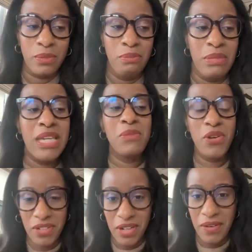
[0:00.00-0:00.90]
me
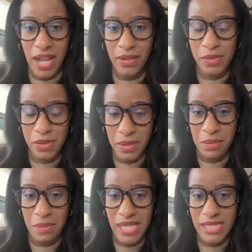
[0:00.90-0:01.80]
moving around was one of
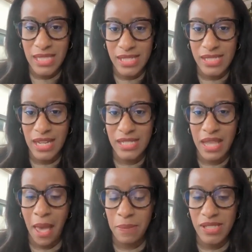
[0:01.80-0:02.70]
the best things that has
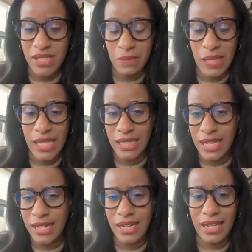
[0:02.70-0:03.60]
happened to me and
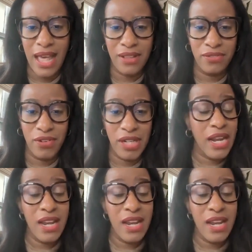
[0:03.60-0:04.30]
landing in California.